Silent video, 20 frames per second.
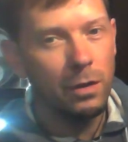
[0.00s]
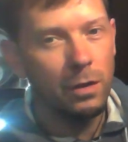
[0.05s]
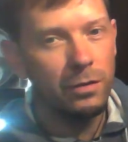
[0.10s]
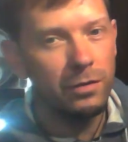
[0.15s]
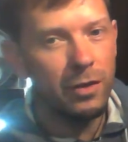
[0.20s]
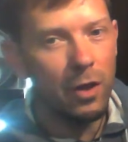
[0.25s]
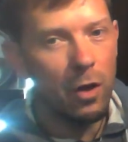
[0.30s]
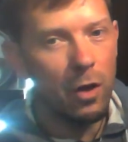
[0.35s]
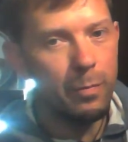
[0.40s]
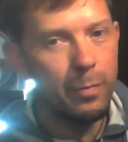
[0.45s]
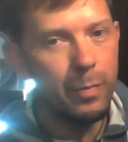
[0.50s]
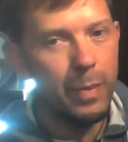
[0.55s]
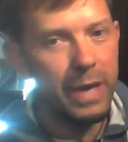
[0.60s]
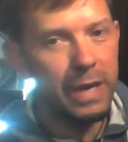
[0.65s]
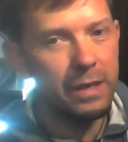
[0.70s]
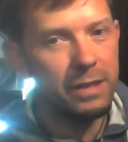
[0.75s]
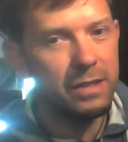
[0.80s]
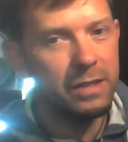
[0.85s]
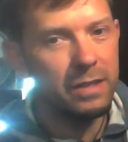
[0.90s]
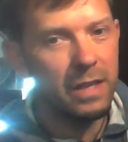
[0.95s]
So
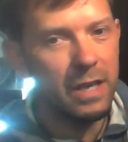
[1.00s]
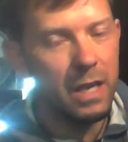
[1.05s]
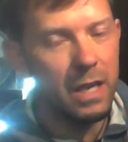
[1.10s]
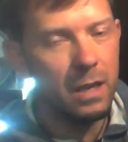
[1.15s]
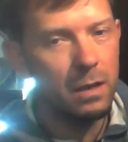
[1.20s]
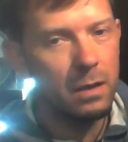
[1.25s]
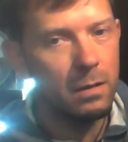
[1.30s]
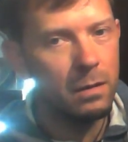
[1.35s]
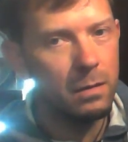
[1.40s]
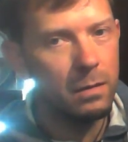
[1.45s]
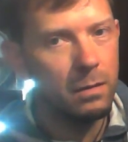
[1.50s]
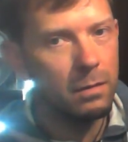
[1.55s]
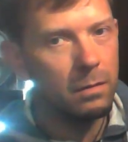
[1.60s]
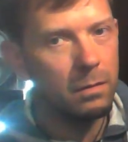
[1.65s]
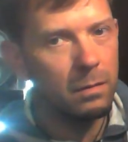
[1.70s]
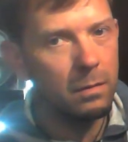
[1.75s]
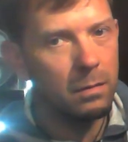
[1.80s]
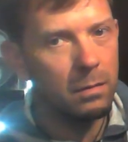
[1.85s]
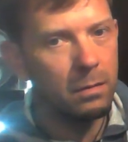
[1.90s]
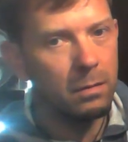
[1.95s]
B, C,
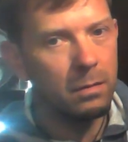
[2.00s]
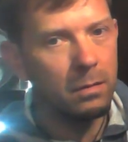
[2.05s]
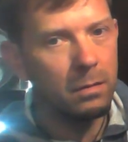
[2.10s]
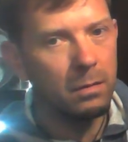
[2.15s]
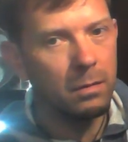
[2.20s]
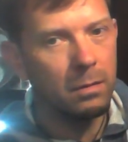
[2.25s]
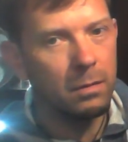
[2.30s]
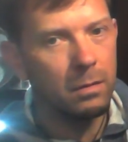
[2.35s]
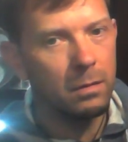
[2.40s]
E,